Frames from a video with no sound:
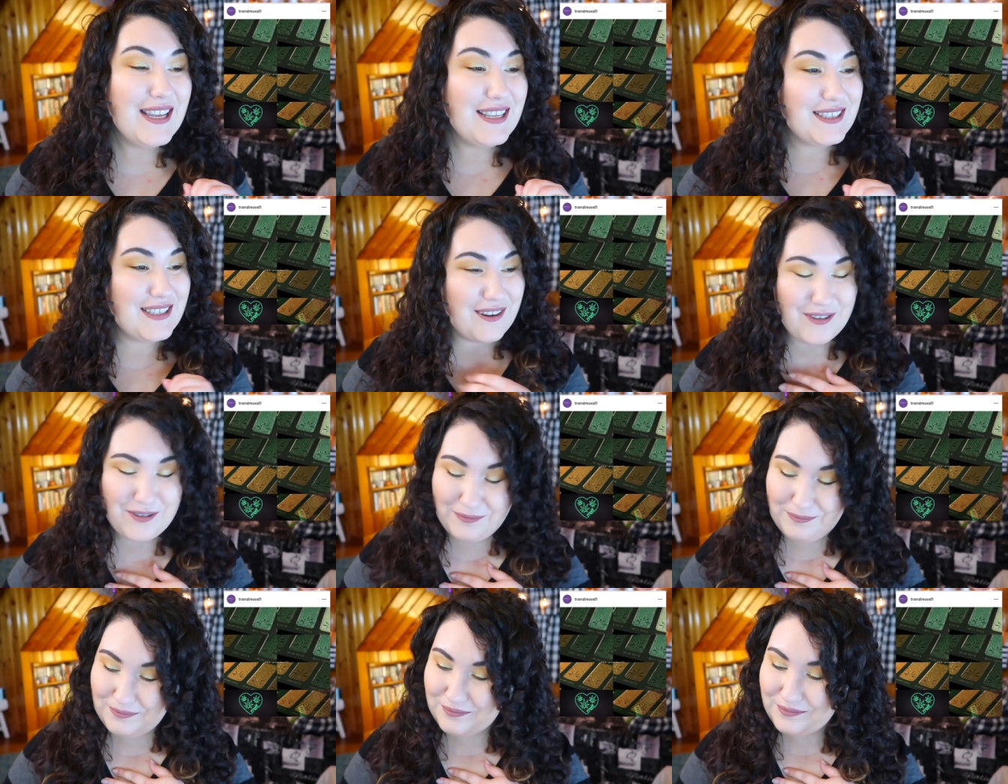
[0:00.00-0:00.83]
So,
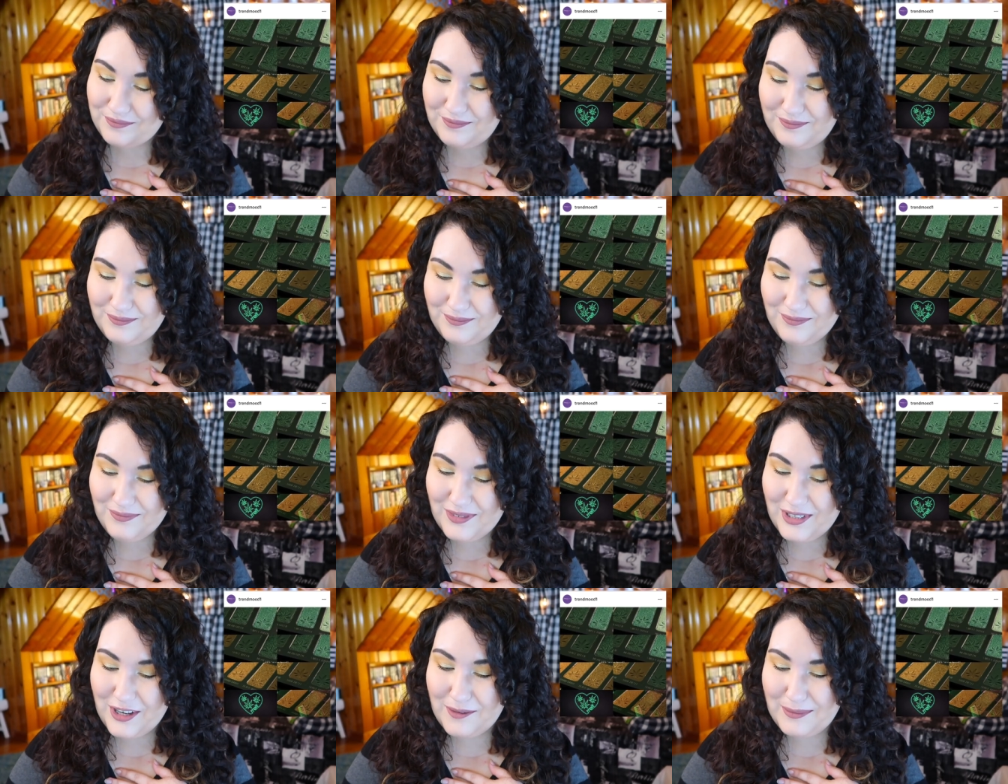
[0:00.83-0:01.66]

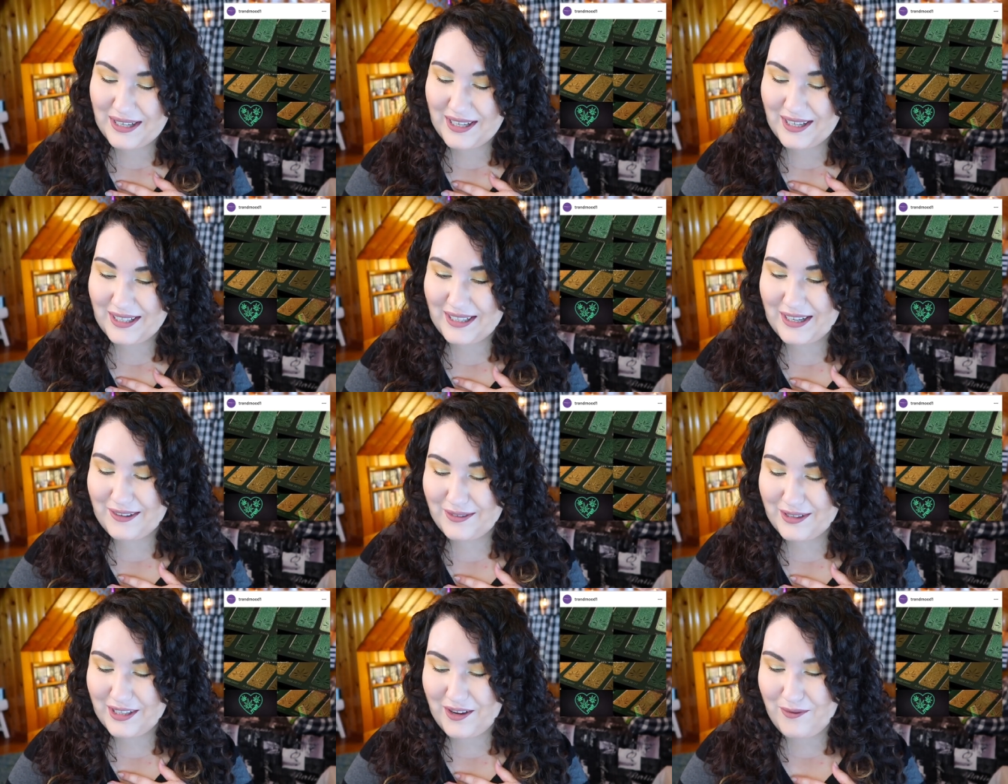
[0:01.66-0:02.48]
oh my god, I
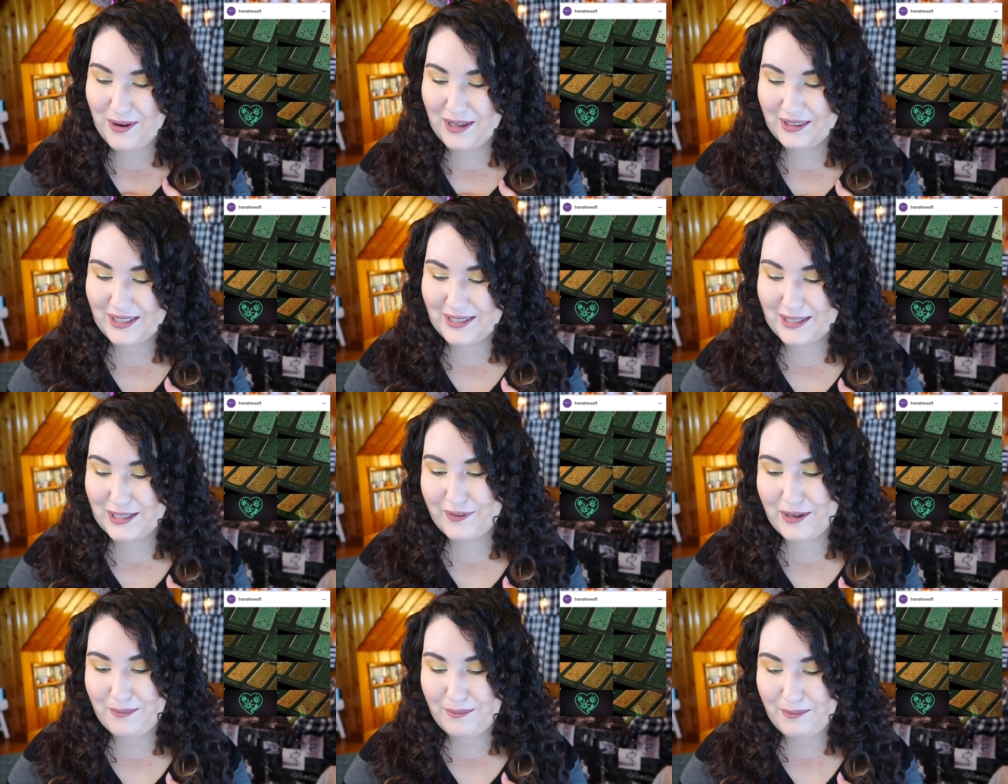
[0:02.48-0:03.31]
really want this. It's
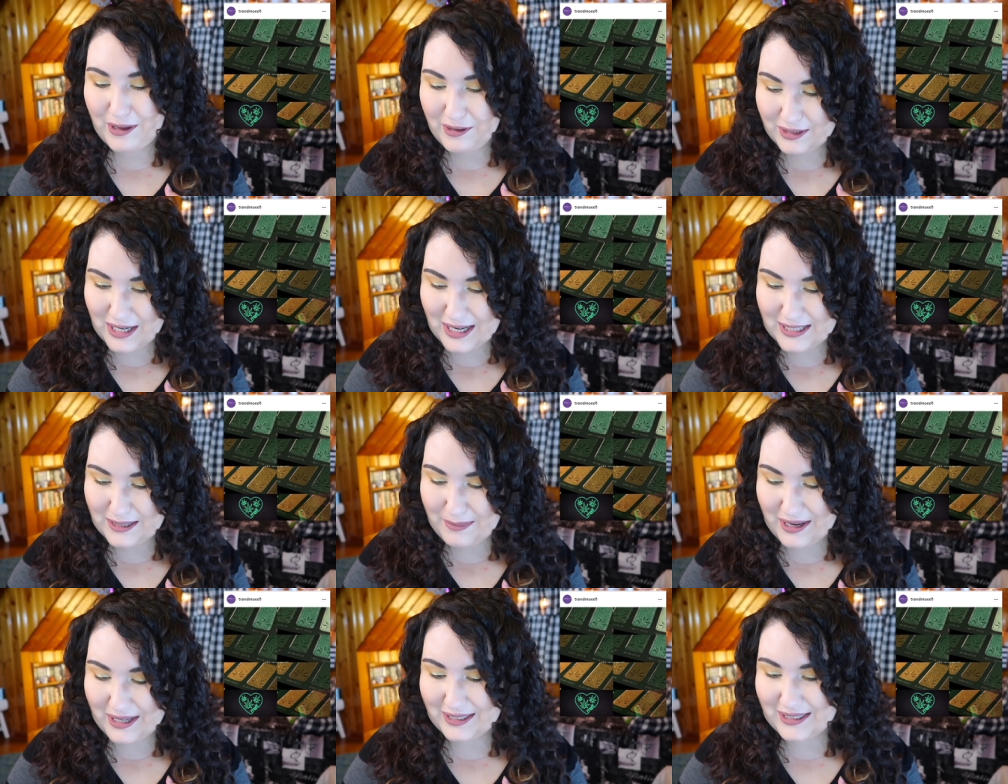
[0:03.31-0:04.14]
from Melt
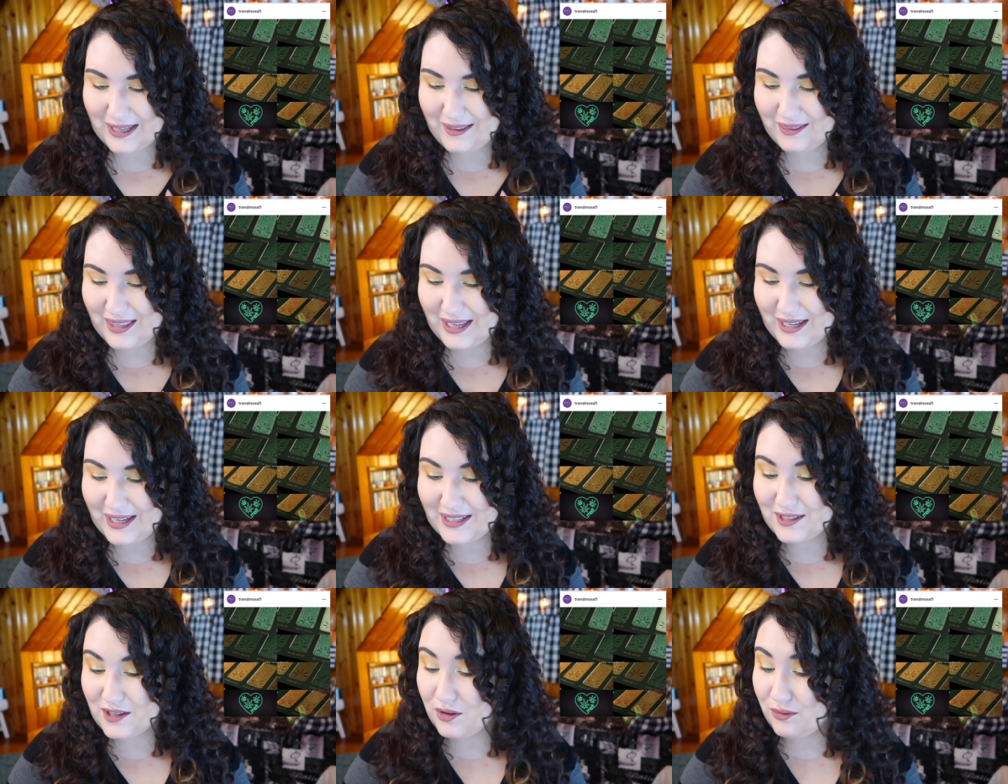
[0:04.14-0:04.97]
Cosmetics. I think
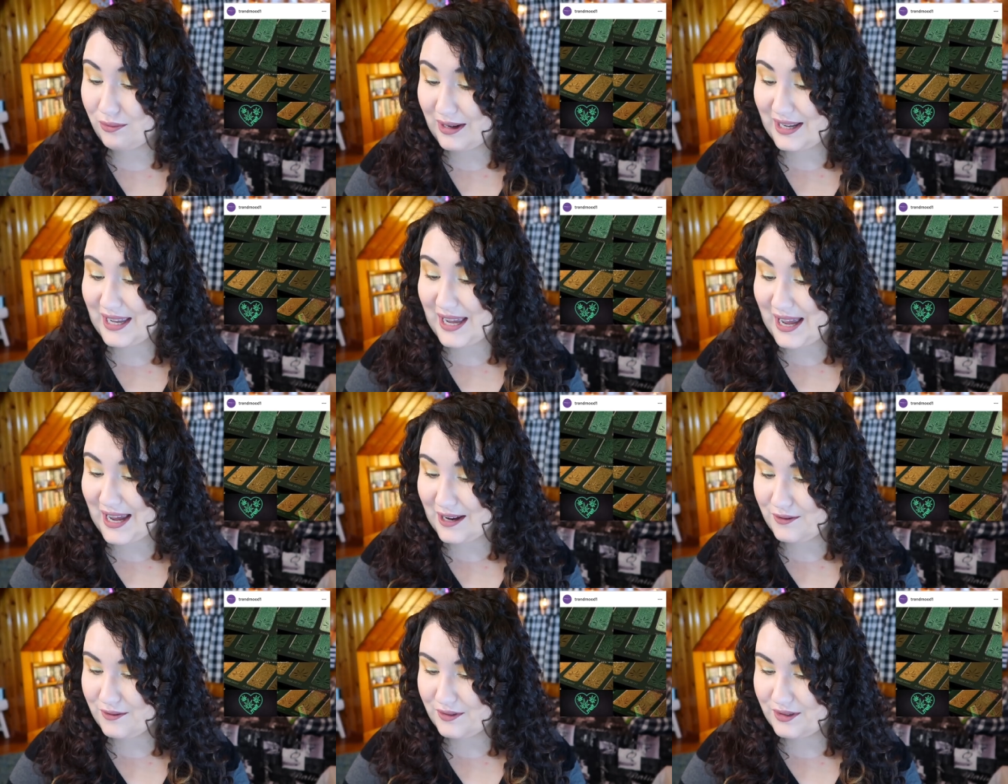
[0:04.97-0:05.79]
it's already
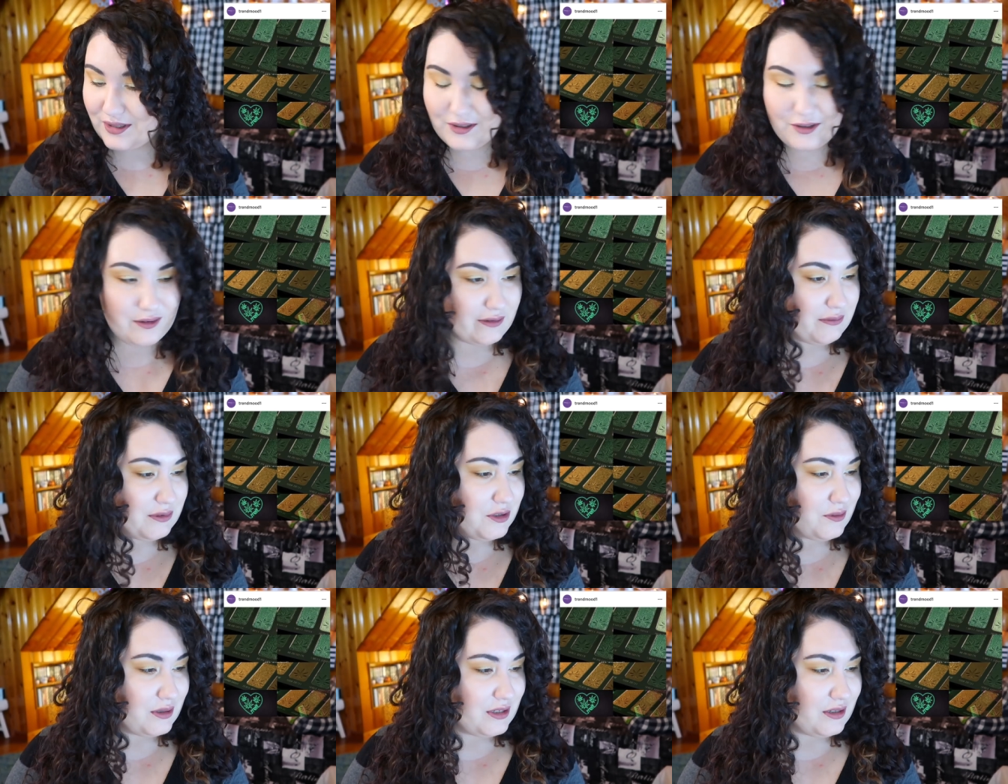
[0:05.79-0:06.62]
out. November
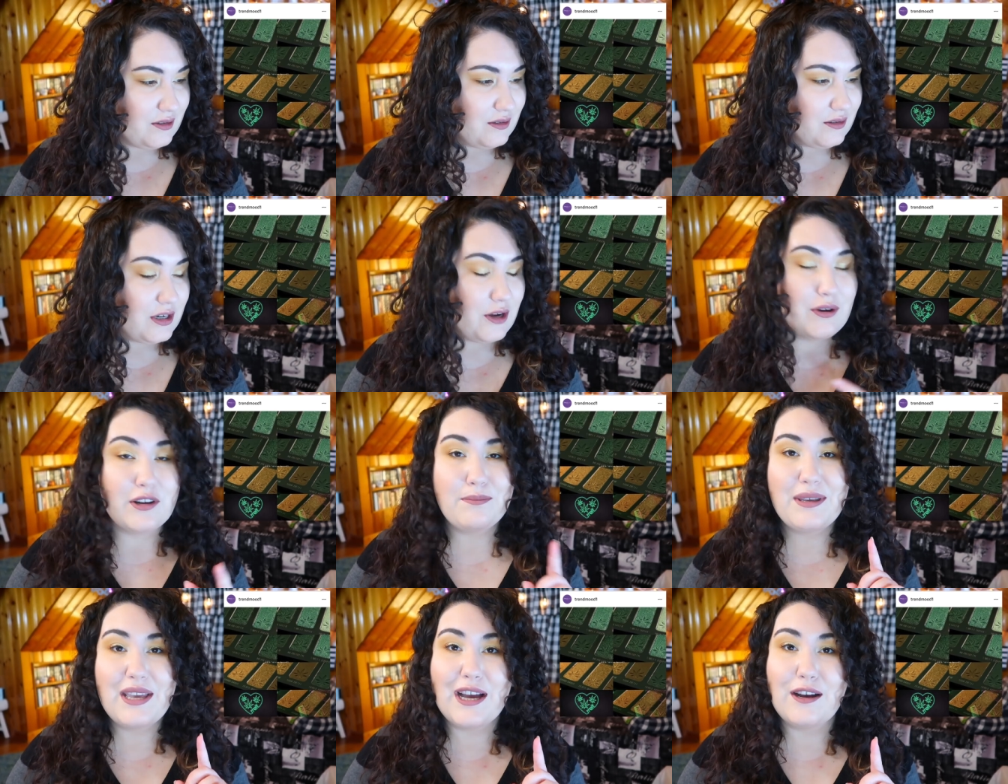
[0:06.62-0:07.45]
twentieth. No, it'll
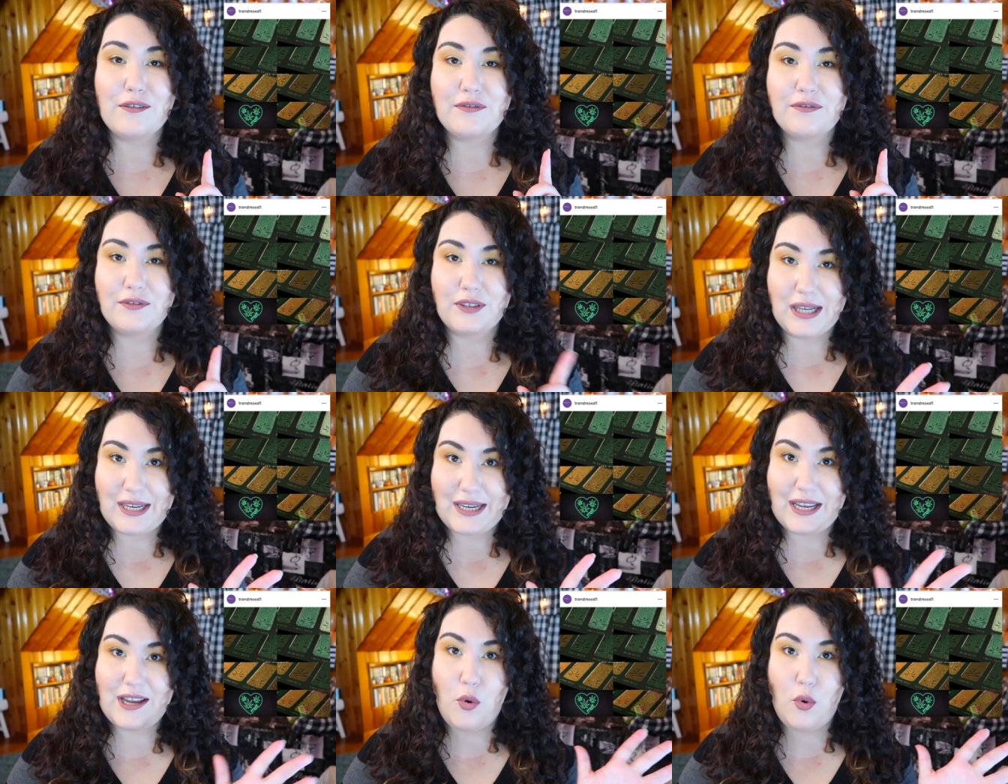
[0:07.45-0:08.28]
be out
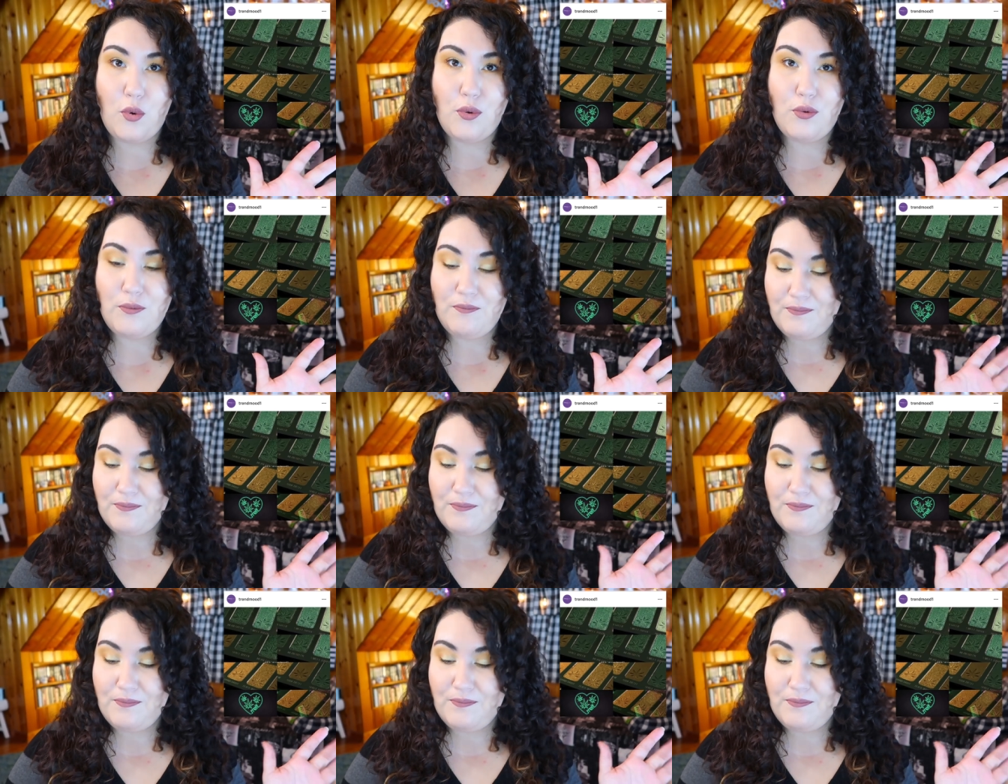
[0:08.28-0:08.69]
Friday. Oh.